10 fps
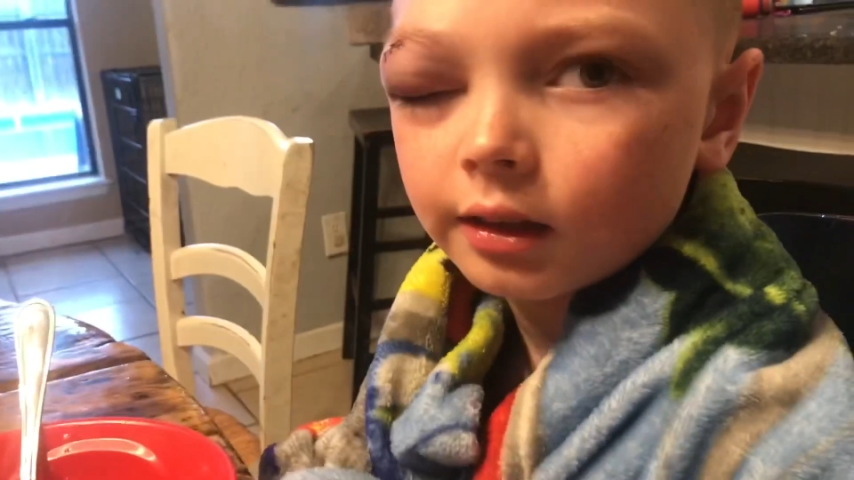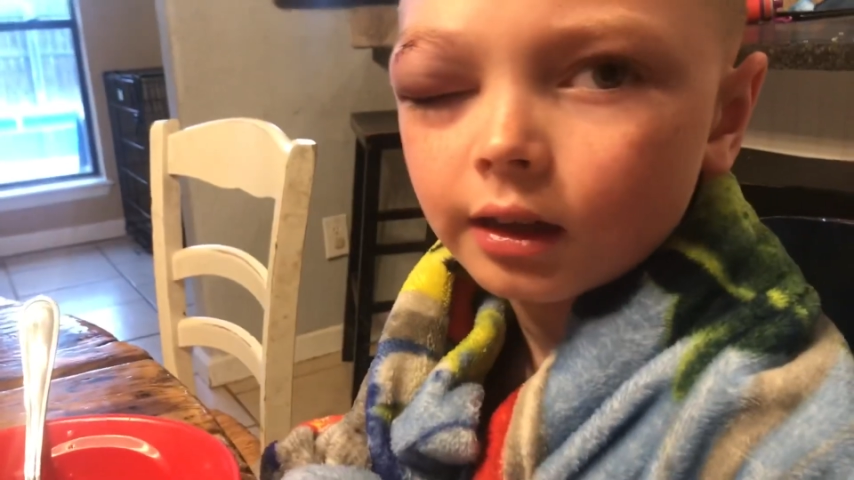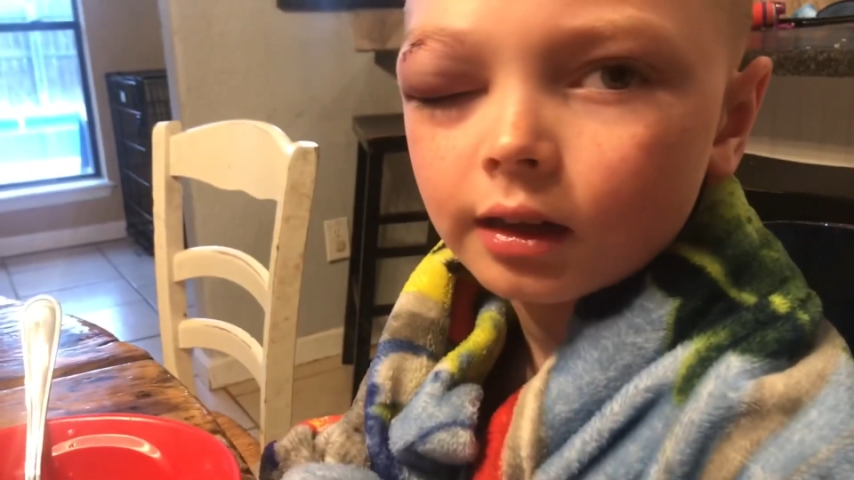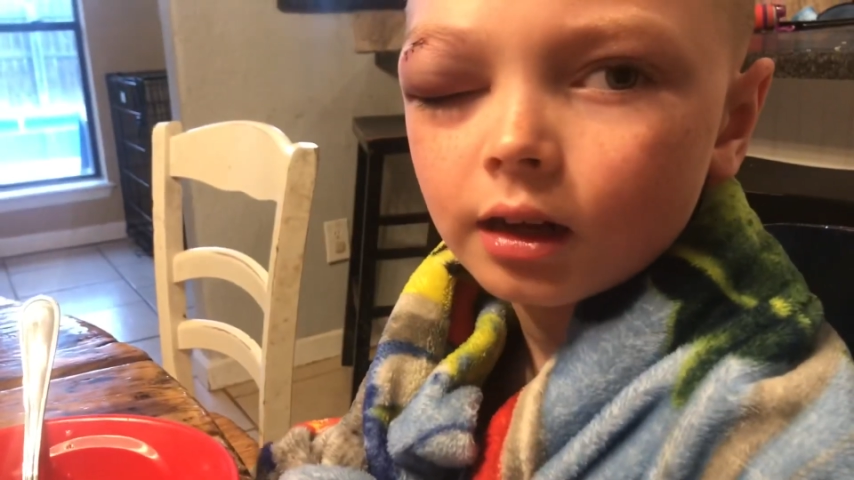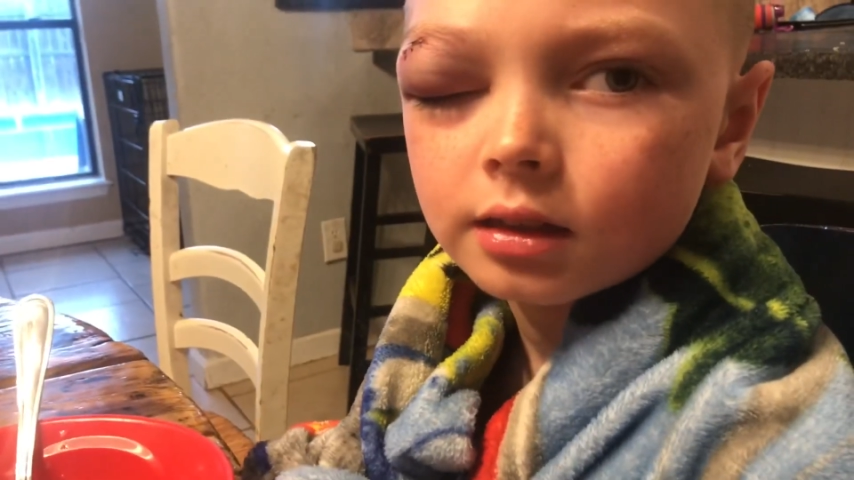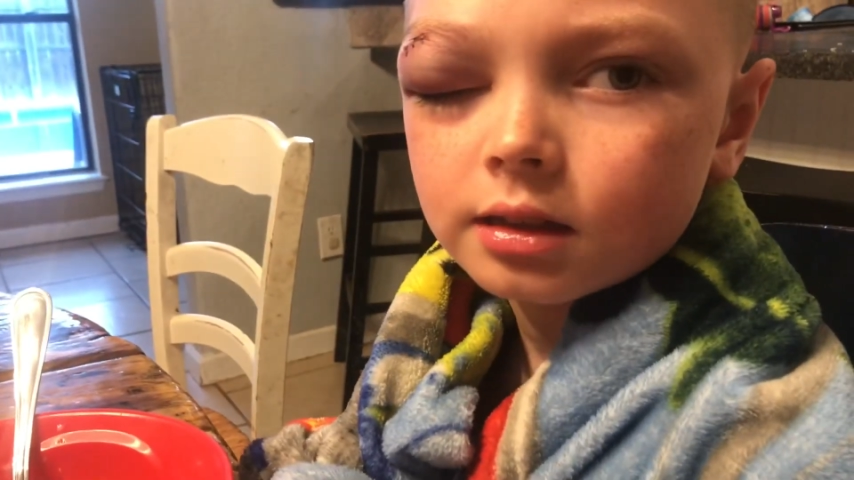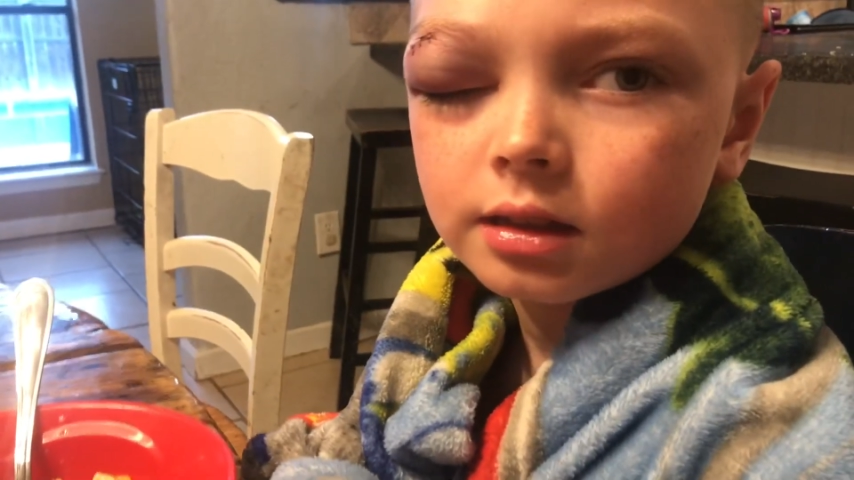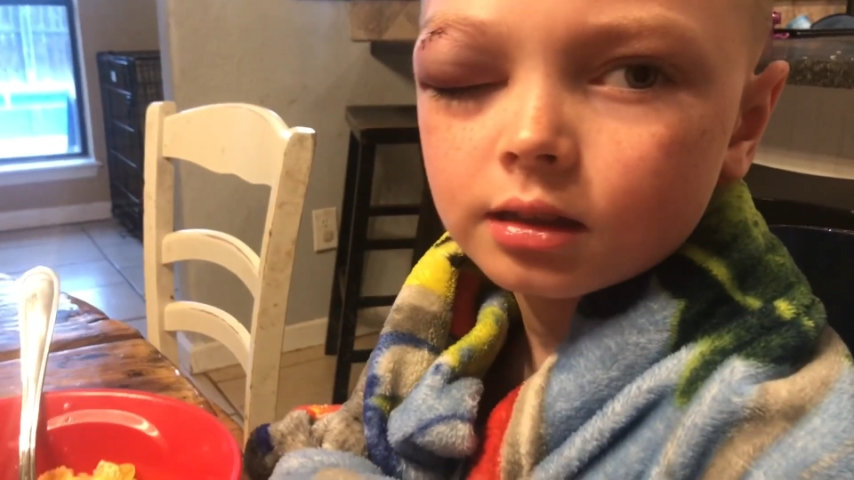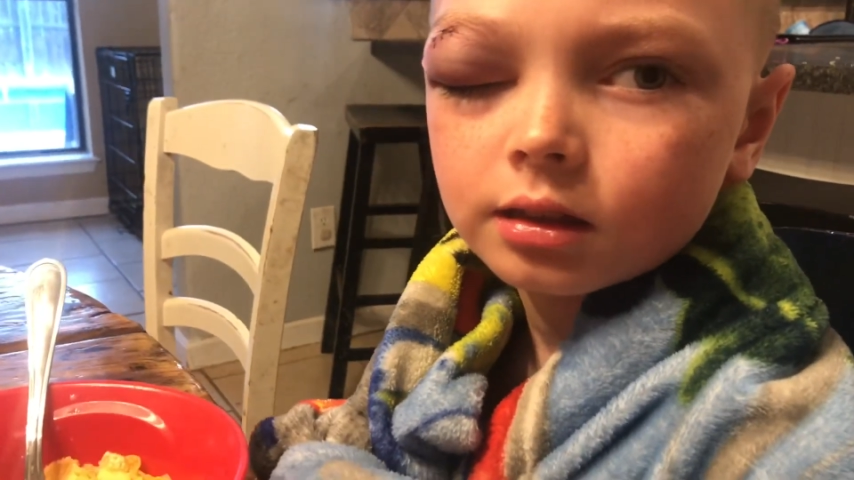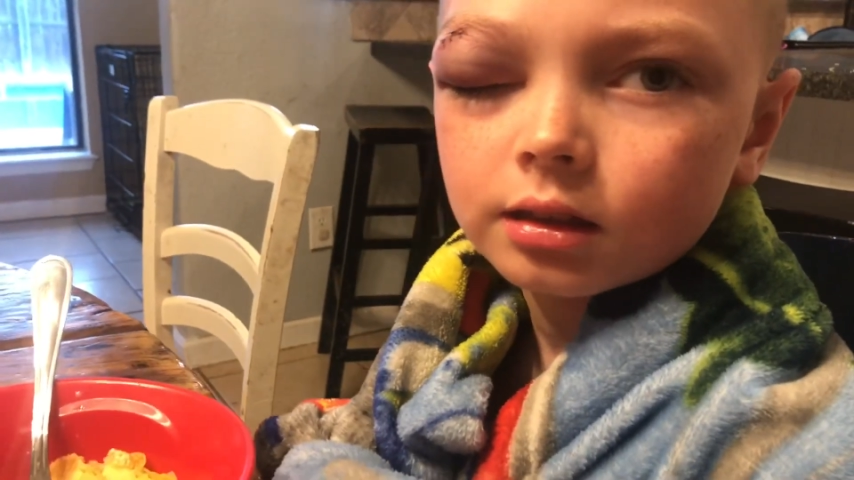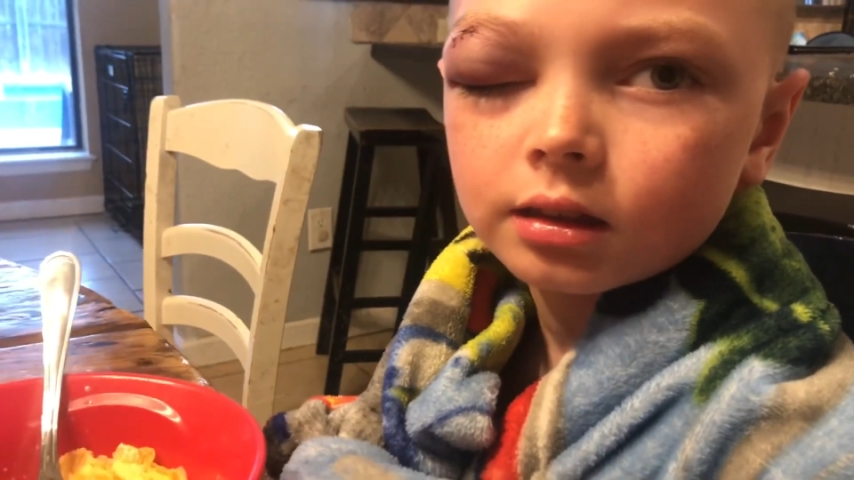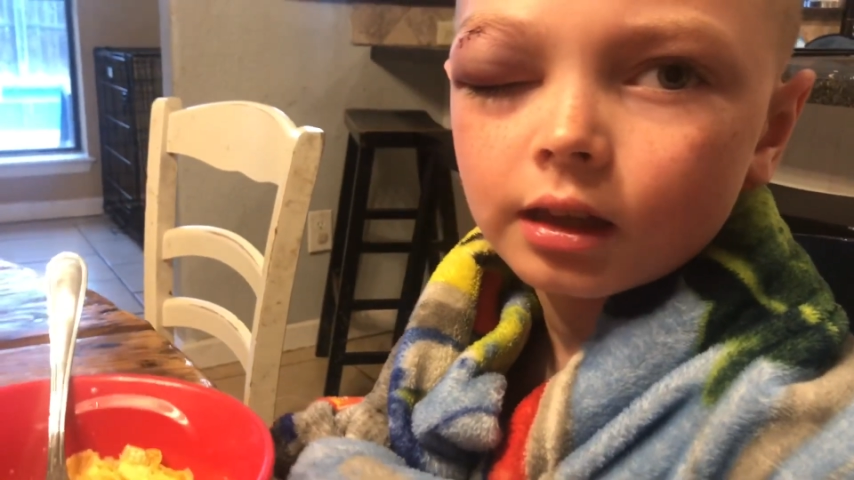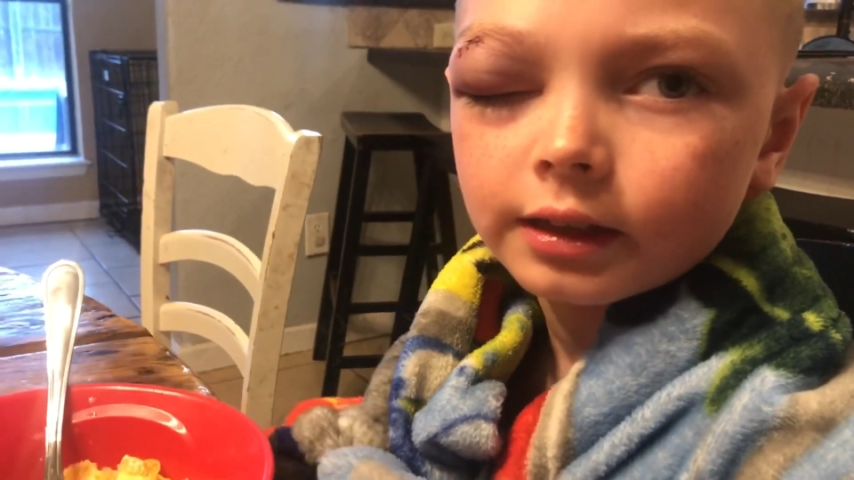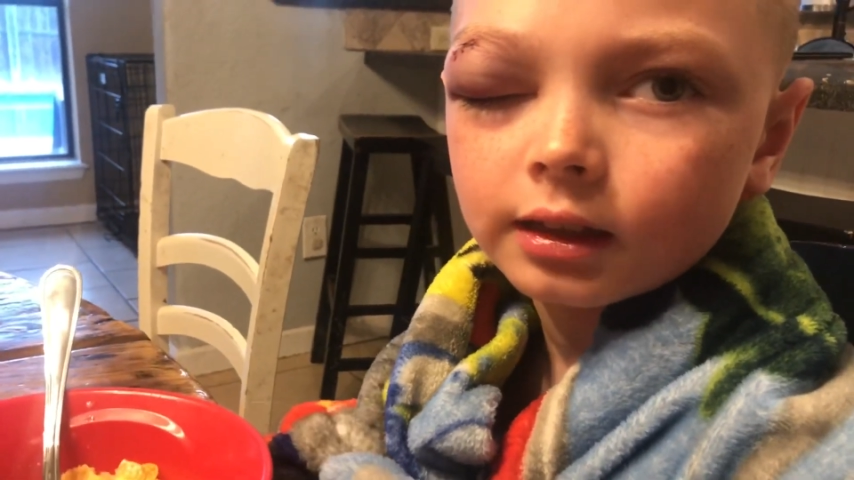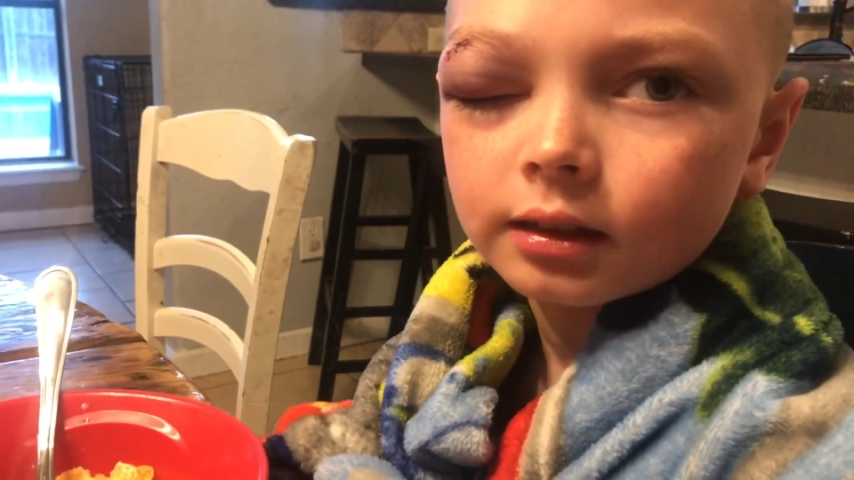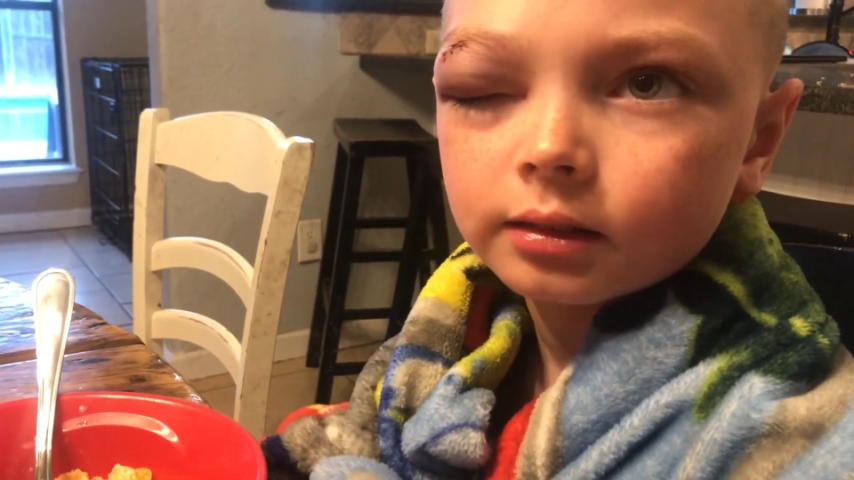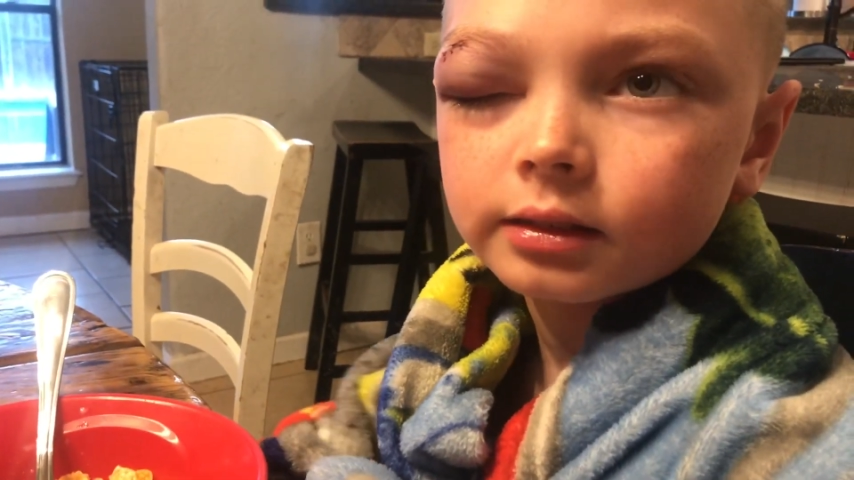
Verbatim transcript: get us they